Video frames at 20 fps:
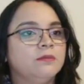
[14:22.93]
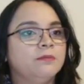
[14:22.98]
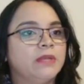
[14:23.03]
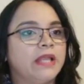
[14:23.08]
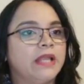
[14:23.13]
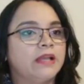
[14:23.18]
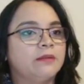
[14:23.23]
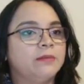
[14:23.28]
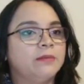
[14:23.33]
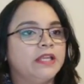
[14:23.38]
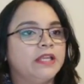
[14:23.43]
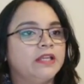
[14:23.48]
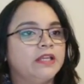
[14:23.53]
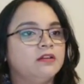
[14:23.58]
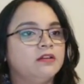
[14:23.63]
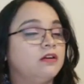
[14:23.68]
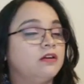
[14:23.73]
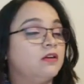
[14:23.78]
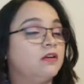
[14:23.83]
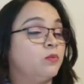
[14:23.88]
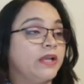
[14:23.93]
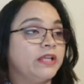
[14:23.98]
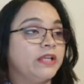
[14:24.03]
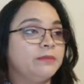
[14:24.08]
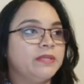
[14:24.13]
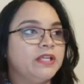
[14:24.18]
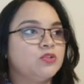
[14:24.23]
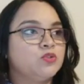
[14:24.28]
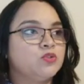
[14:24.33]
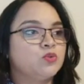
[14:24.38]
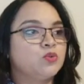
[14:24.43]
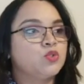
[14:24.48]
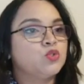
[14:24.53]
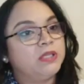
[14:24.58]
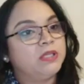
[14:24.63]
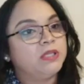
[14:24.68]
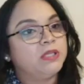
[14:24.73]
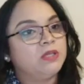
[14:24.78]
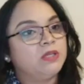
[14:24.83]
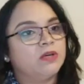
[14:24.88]
White played rook
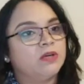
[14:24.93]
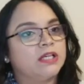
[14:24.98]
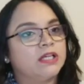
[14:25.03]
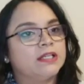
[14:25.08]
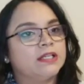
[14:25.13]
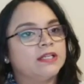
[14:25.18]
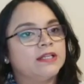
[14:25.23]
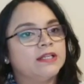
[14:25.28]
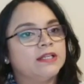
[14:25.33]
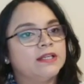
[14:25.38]
to b1.